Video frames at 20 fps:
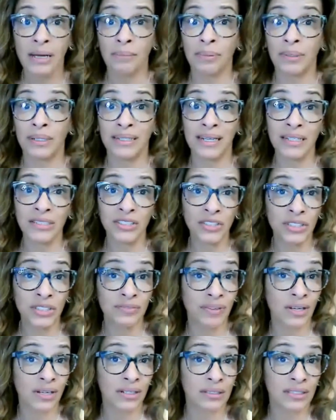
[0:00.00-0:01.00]
but not
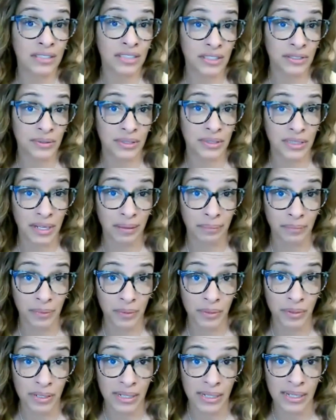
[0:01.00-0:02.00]
just volunteer in the
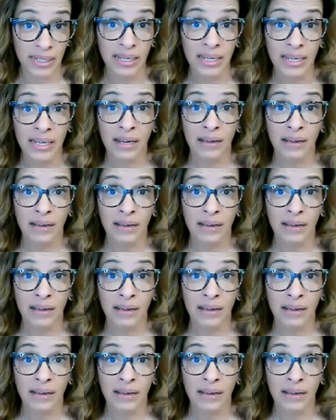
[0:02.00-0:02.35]
community.